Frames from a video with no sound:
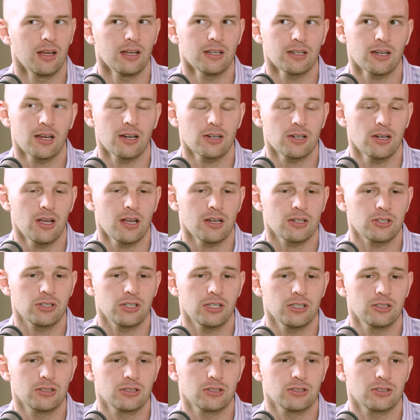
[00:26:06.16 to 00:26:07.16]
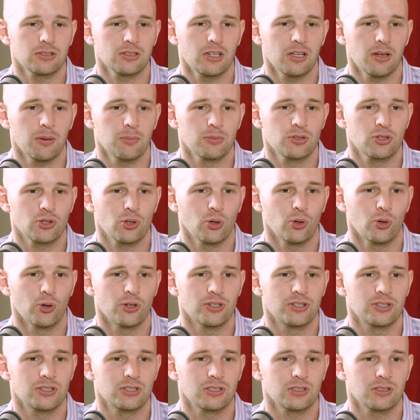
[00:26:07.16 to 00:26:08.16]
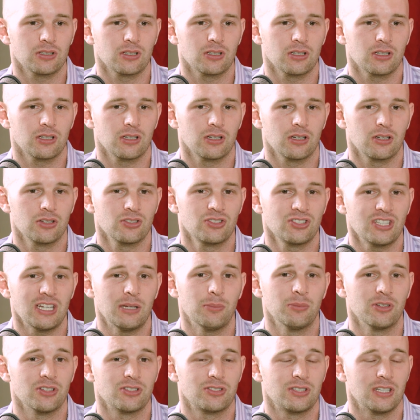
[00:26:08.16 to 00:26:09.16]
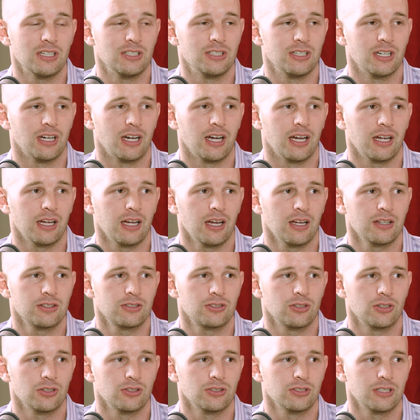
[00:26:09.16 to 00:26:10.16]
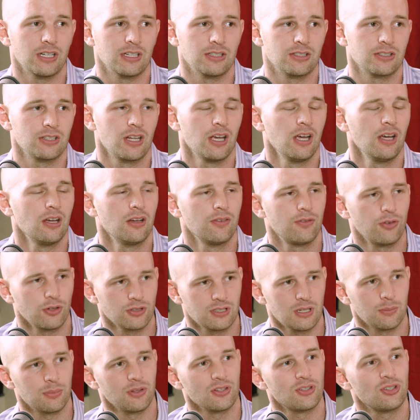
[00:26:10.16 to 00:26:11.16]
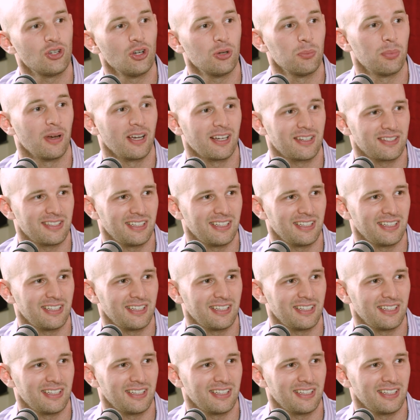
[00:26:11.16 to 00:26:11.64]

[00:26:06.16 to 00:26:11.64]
Actually, I'm sure it's seamless CGI at certain stages. For example, a turnpike